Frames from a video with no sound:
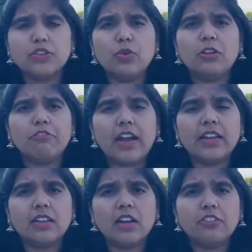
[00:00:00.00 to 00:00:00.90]
you will
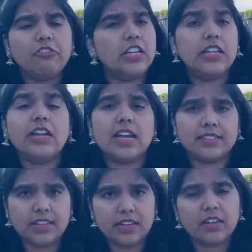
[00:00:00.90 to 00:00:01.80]
find that we need
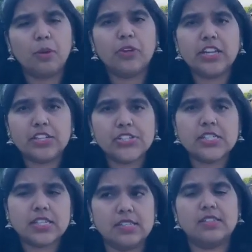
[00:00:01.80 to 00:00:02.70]
excellent
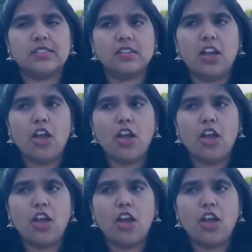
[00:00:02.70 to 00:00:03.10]
communication skills.